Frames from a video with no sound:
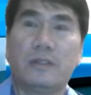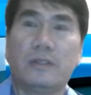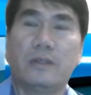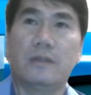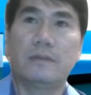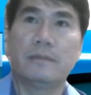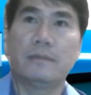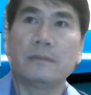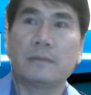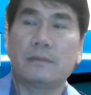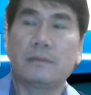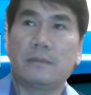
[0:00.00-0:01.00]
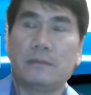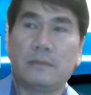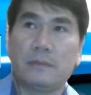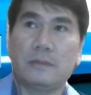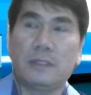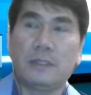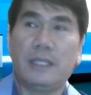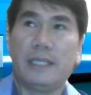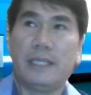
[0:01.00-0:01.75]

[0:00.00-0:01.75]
So yes, that